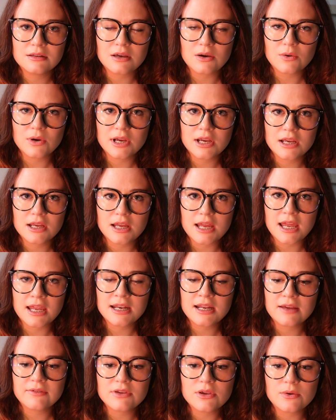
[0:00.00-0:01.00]
Okay.
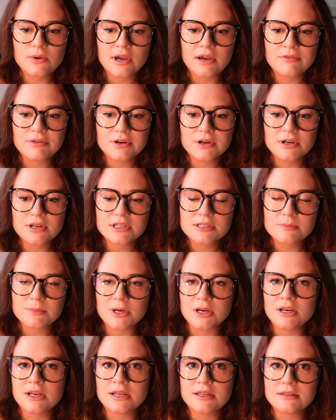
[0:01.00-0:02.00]
And have you ever
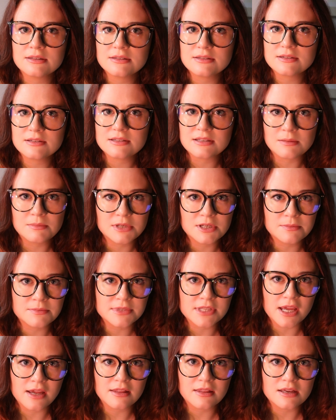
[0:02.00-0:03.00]
experienced
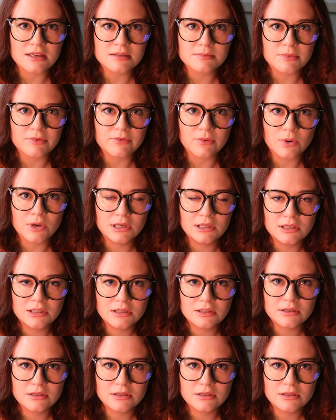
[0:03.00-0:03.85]
symptoms like these before?